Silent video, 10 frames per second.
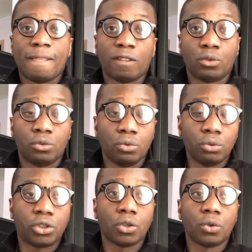And to
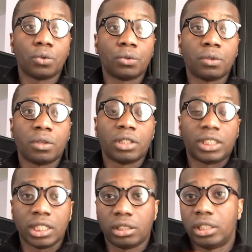do so,
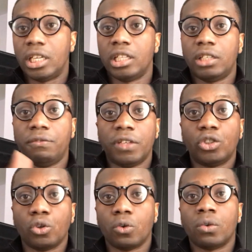since the
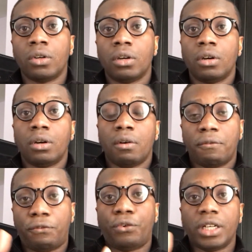individual
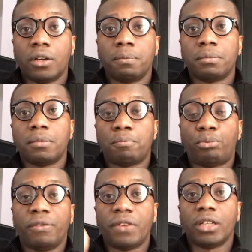freedom
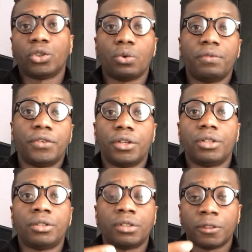prevails
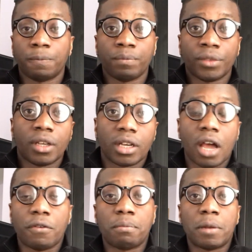over
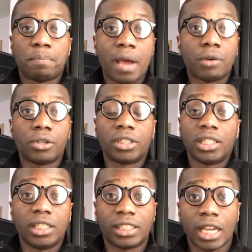government power,
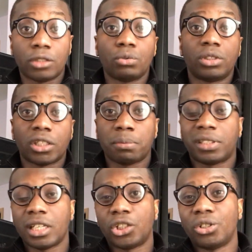they decide to
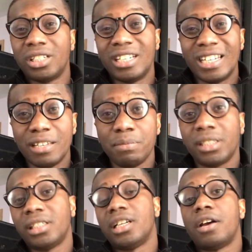substantially
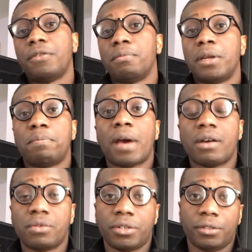limit government
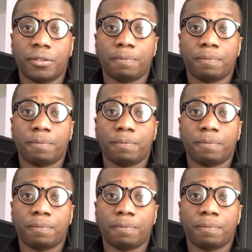power.